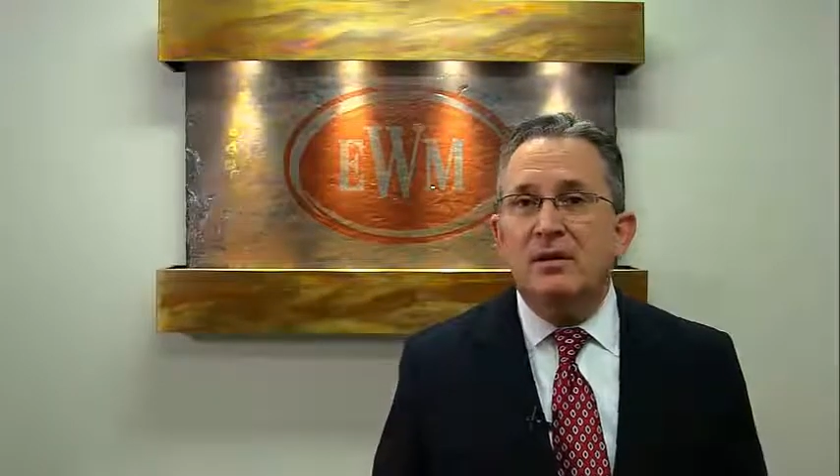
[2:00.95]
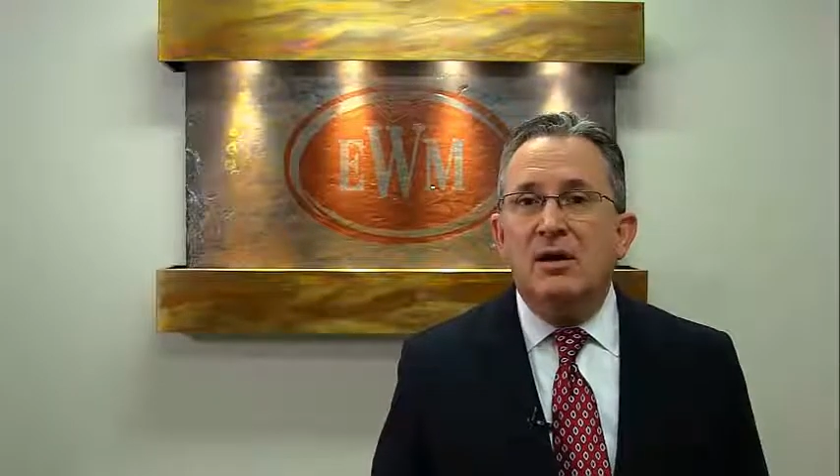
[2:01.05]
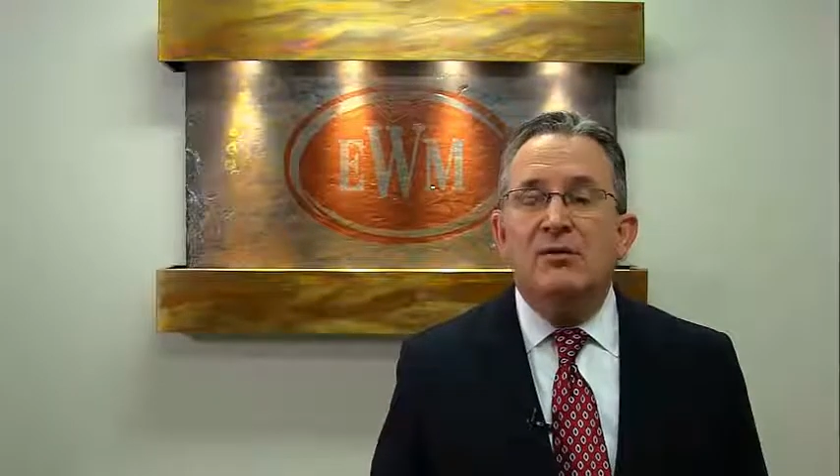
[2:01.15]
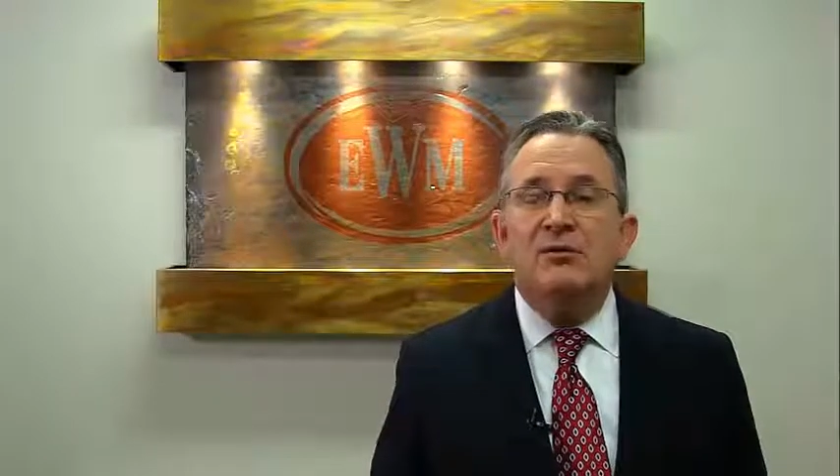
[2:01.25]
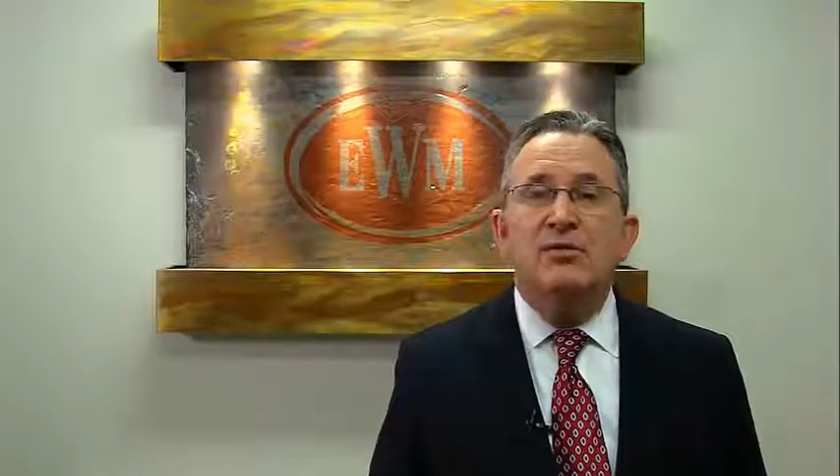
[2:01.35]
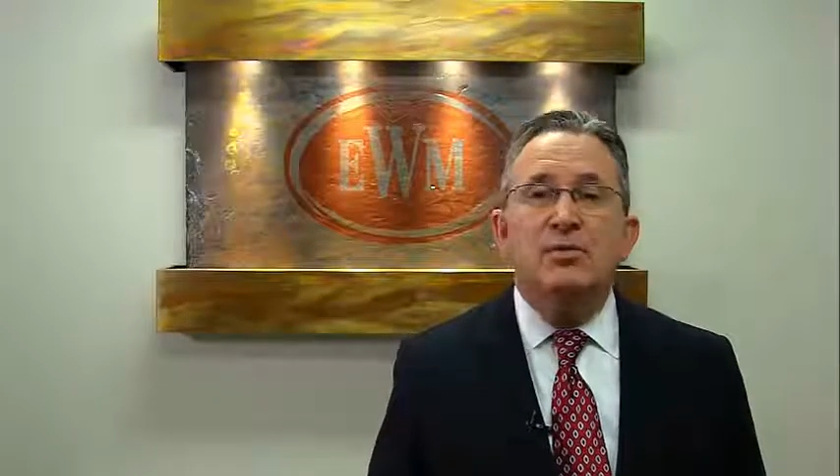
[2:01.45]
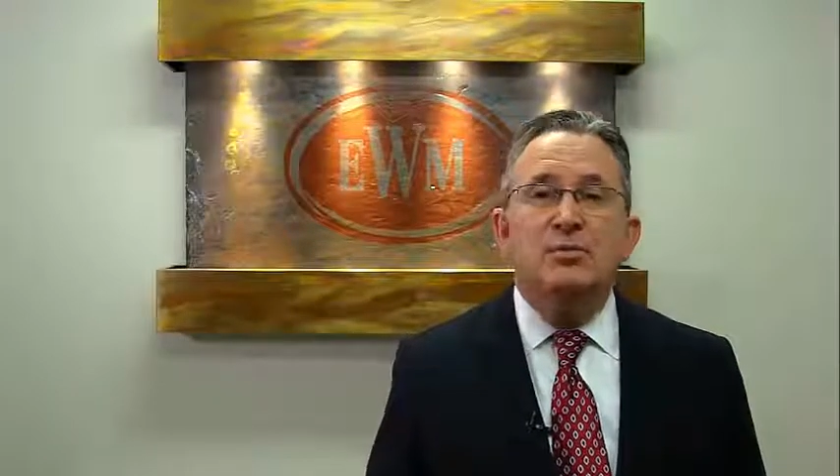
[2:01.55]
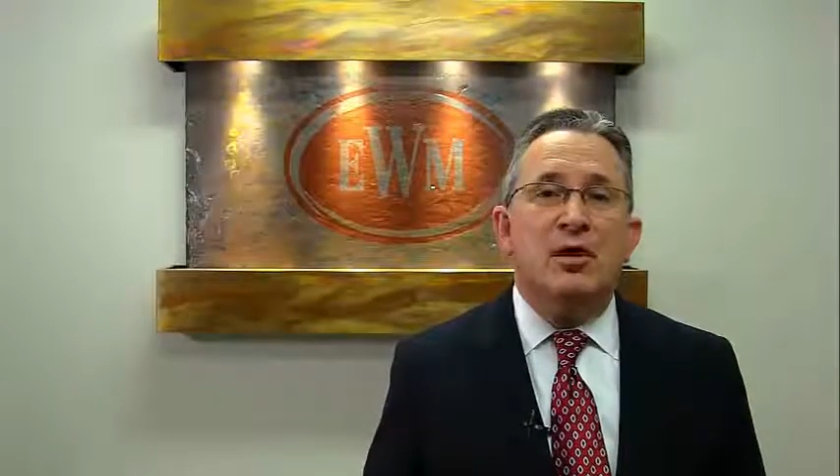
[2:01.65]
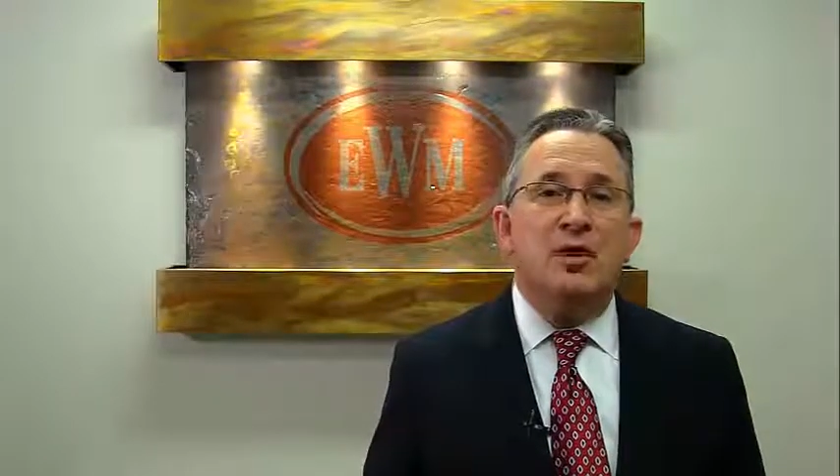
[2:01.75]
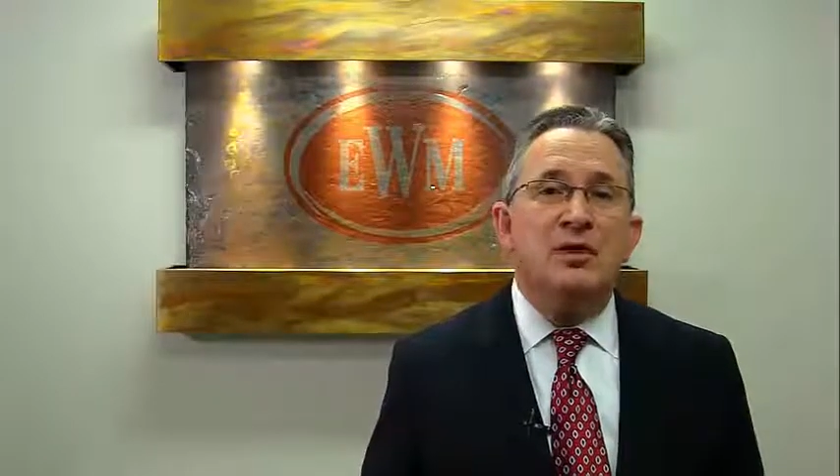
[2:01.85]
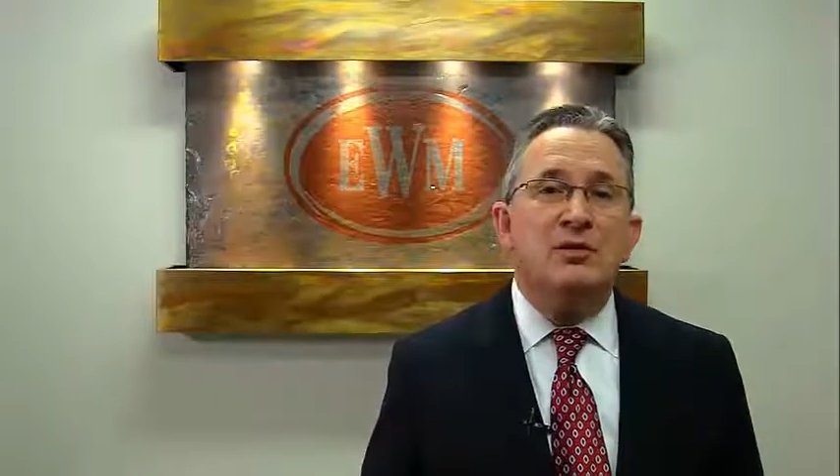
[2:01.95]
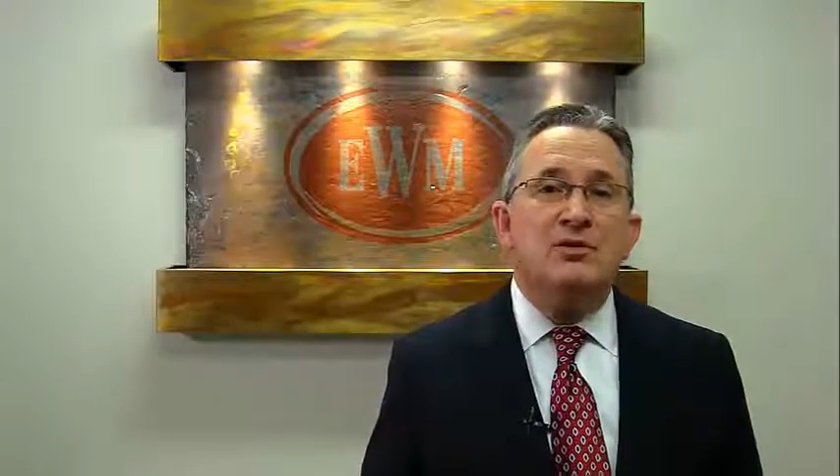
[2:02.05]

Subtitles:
on the food market.